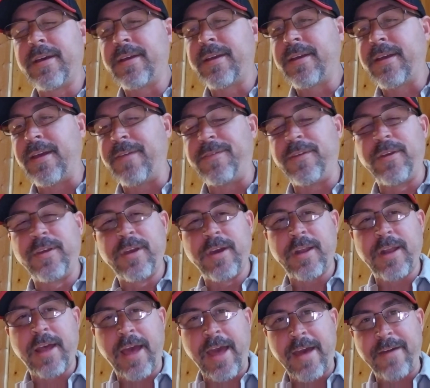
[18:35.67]
If you're
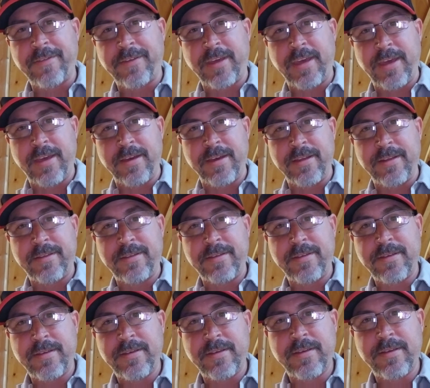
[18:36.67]
gonna have kids,
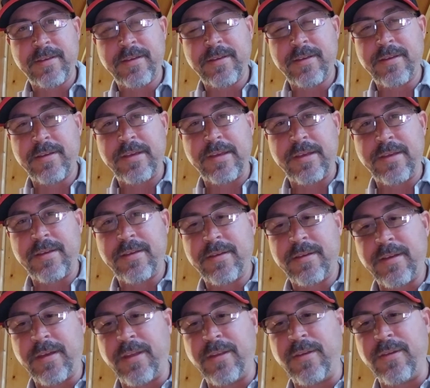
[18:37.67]

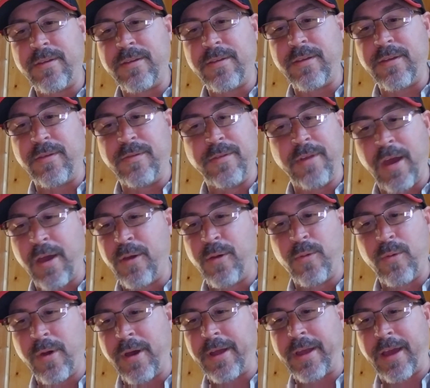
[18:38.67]
and you know
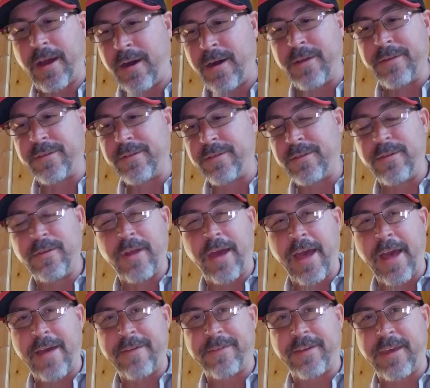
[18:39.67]
what causes you to
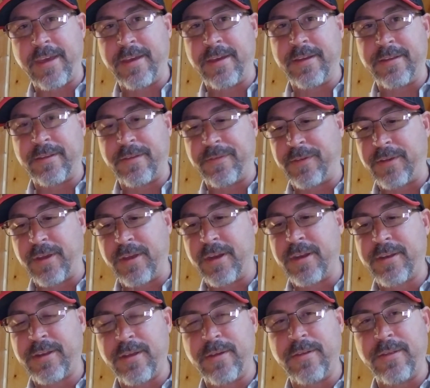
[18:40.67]
have kids, if you're gonna
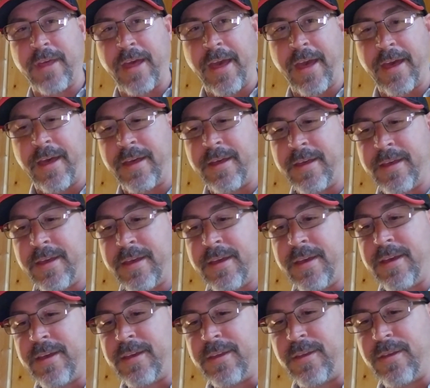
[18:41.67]
do that,
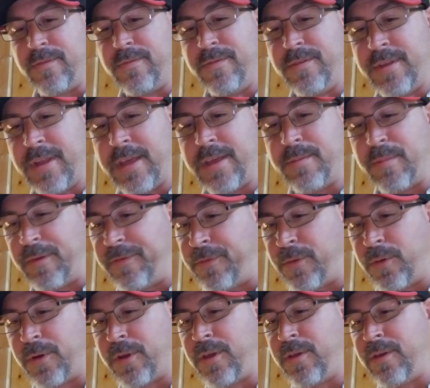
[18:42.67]

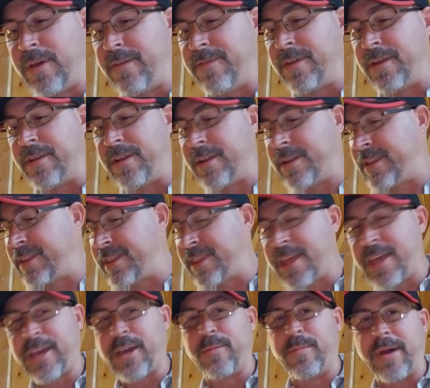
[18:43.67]
before you even
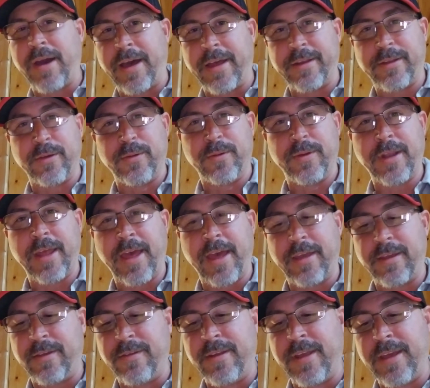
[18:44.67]
think about doing
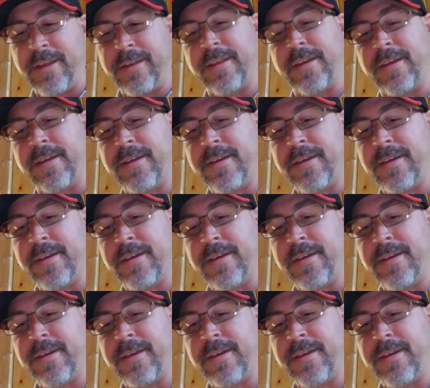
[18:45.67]
that, you need to